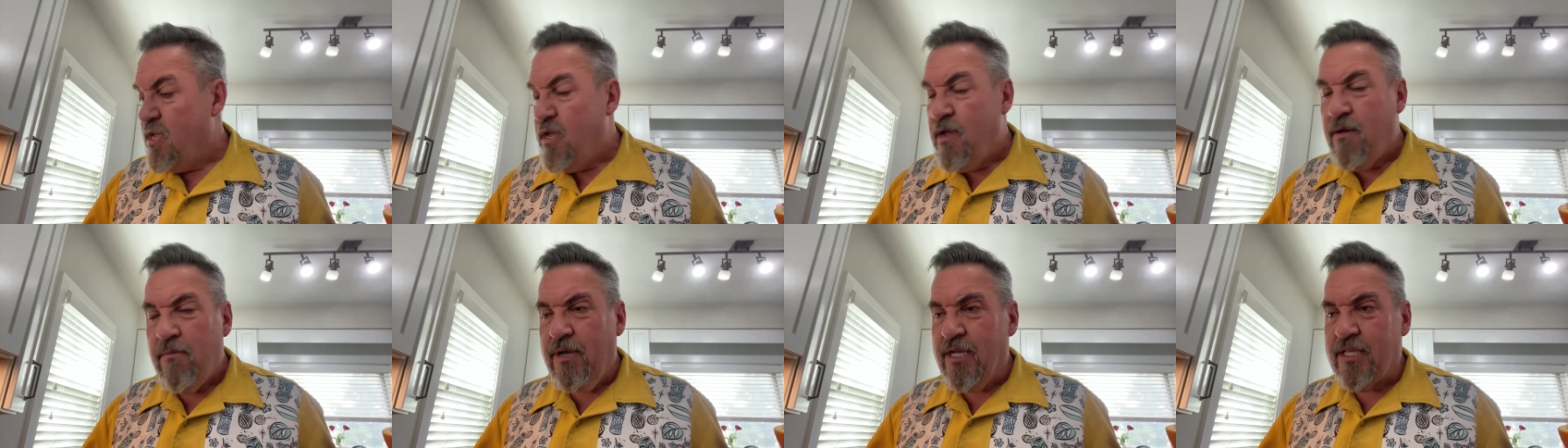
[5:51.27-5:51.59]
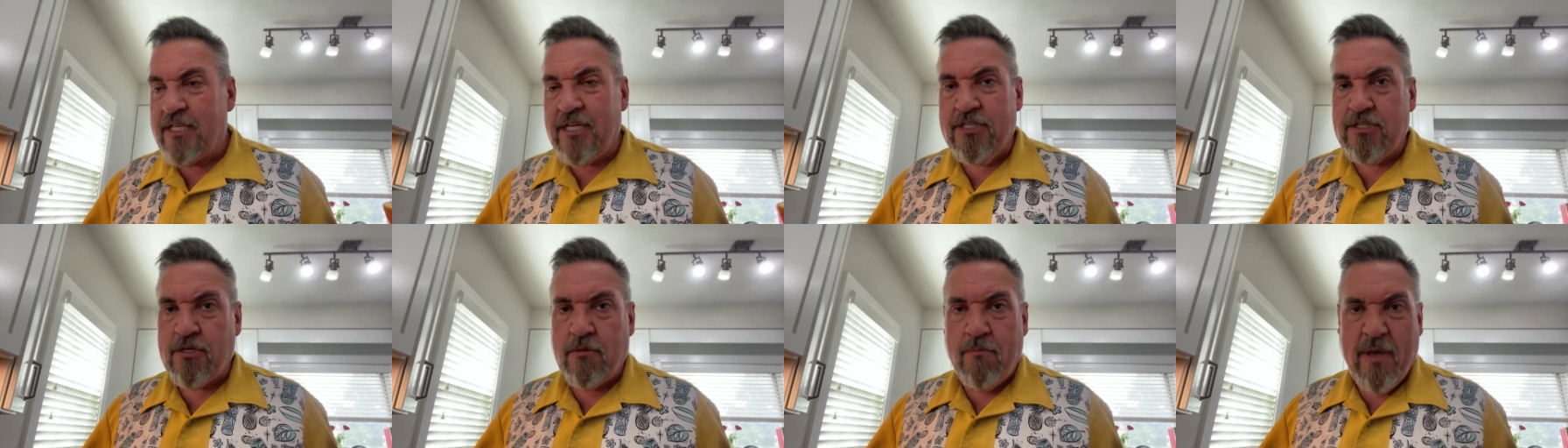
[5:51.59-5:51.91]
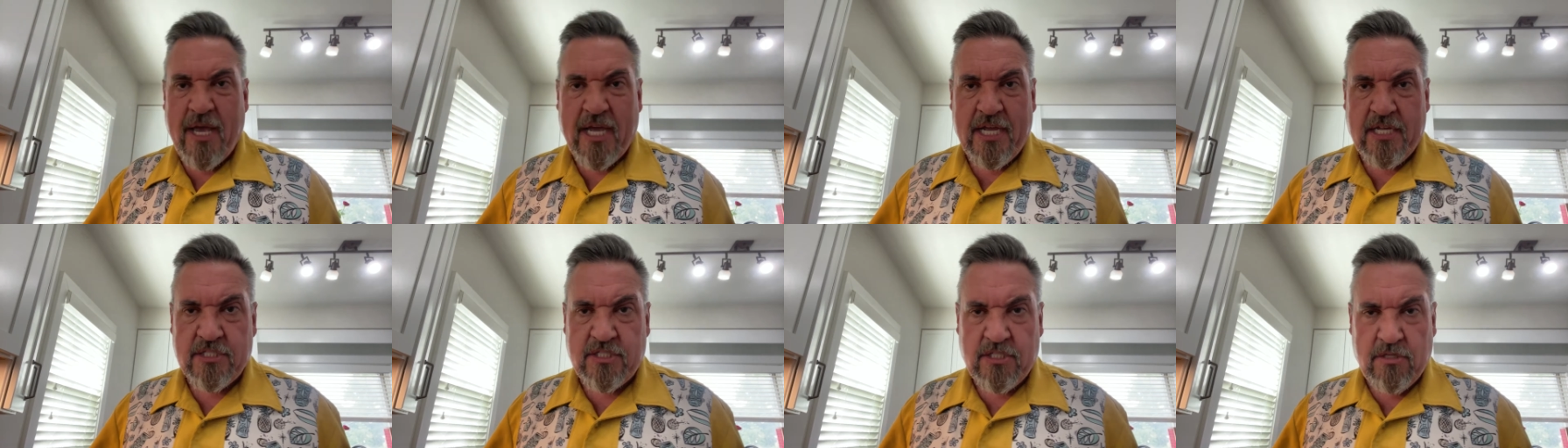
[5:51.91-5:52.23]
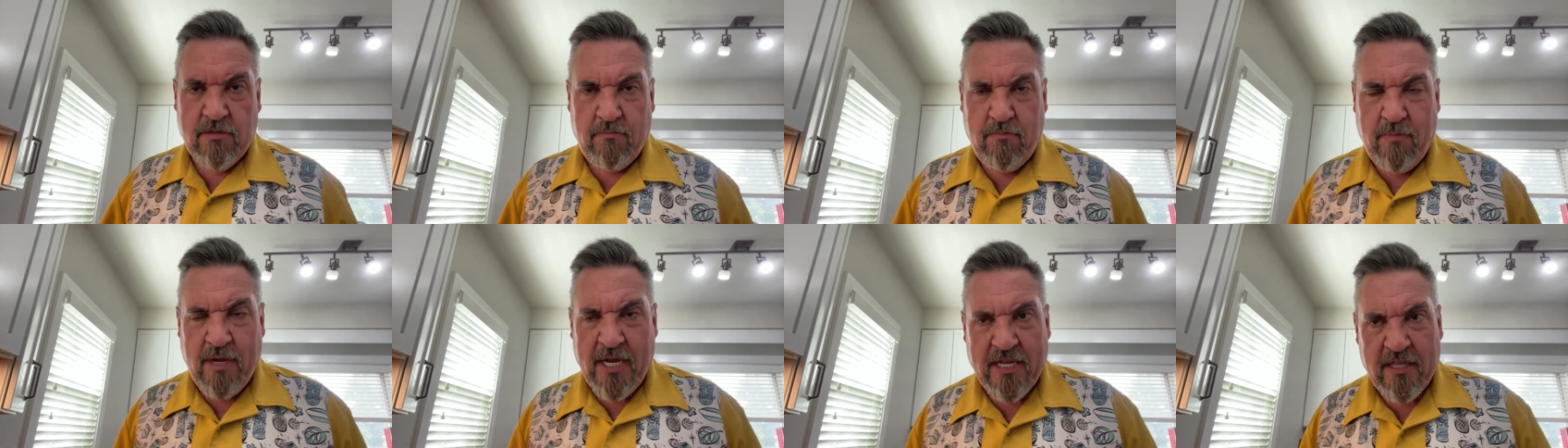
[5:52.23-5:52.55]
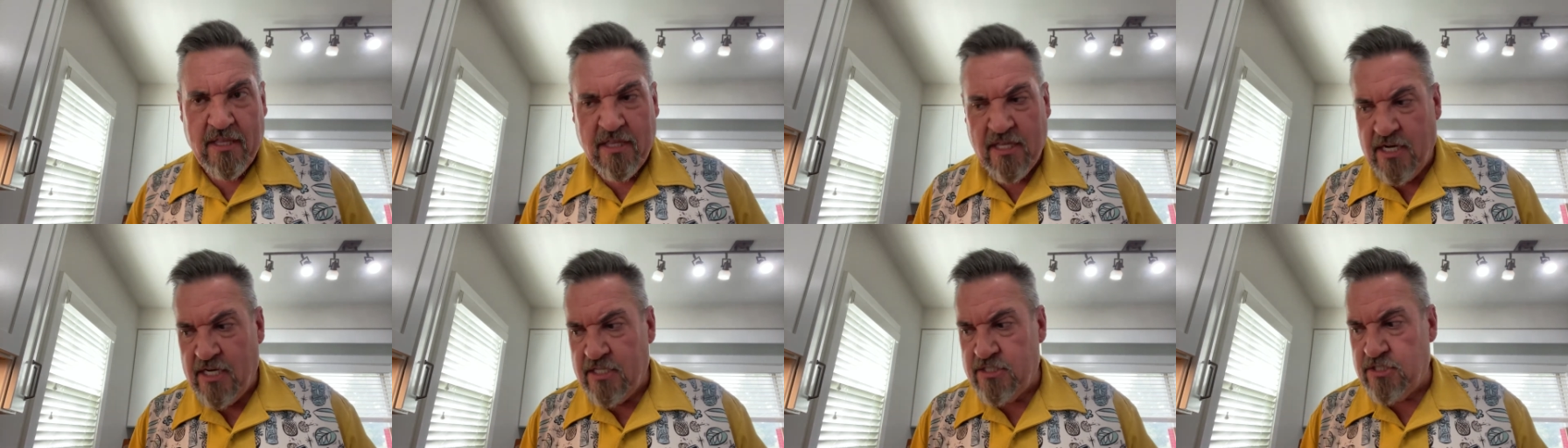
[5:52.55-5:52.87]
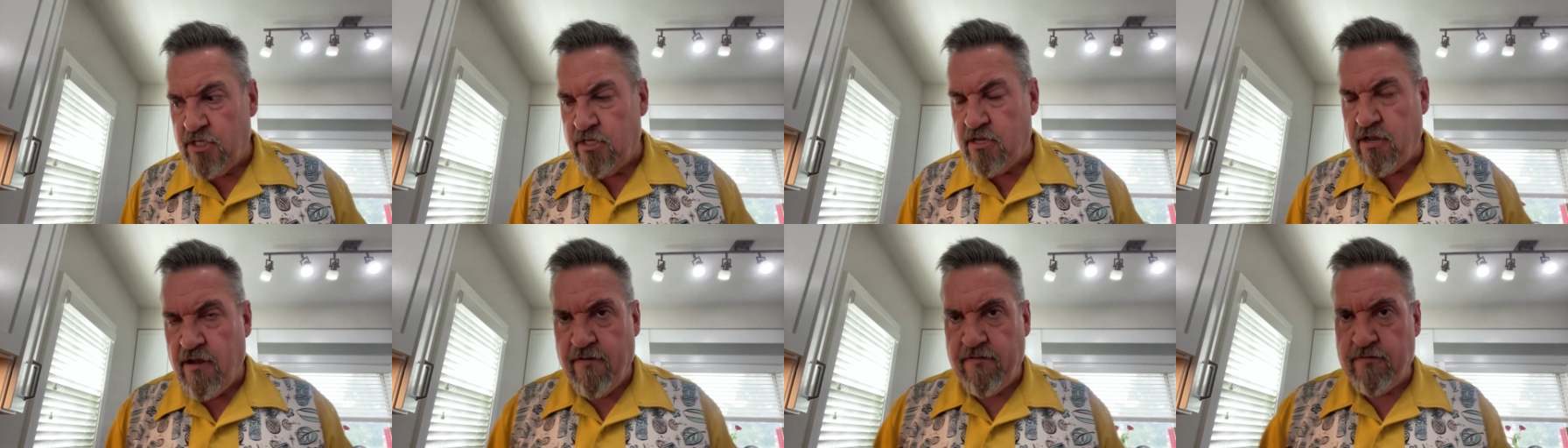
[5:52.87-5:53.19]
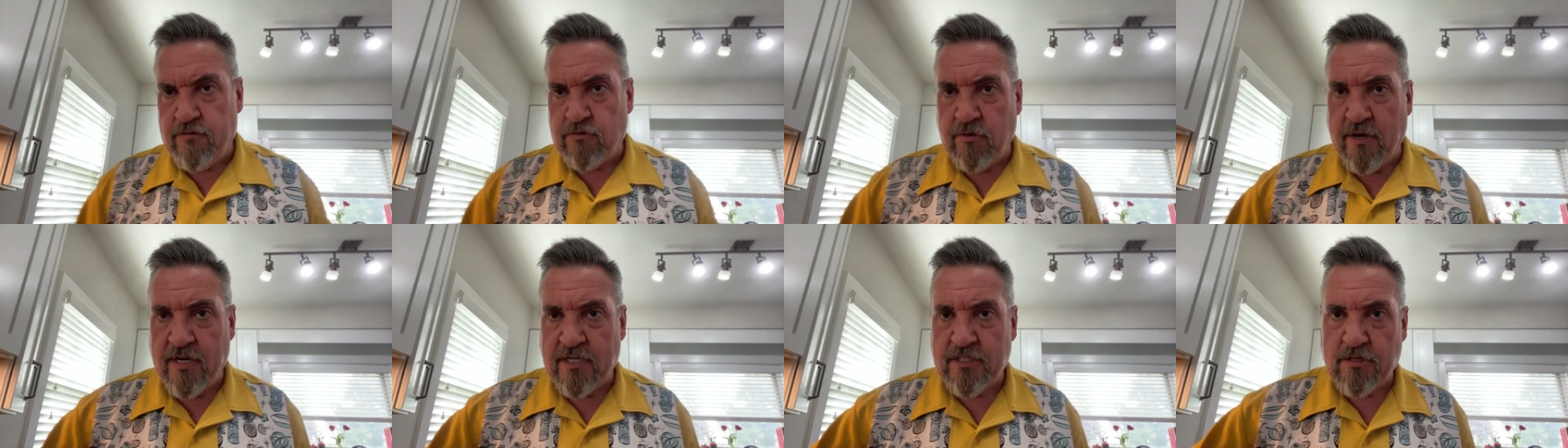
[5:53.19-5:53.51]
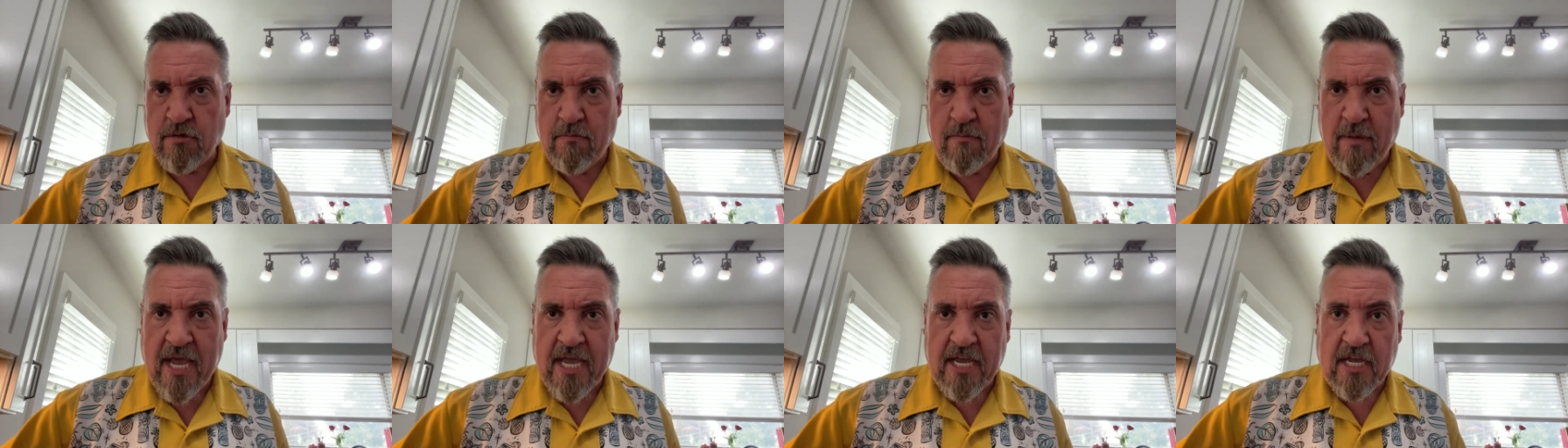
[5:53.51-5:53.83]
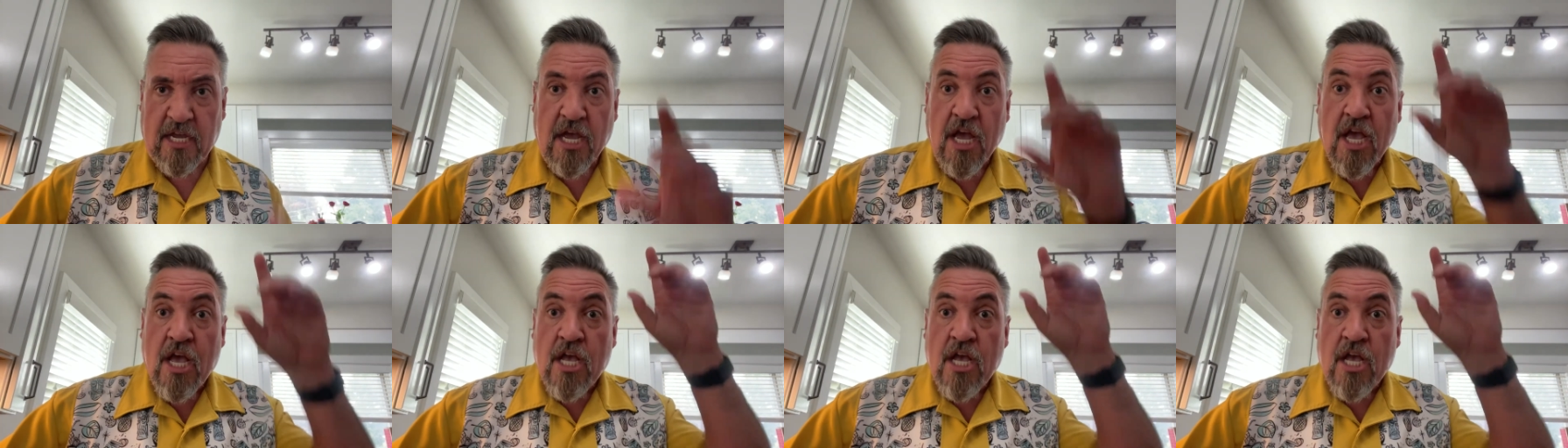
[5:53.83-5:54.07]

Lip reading: That doesn't mean that it's a tough drink to make.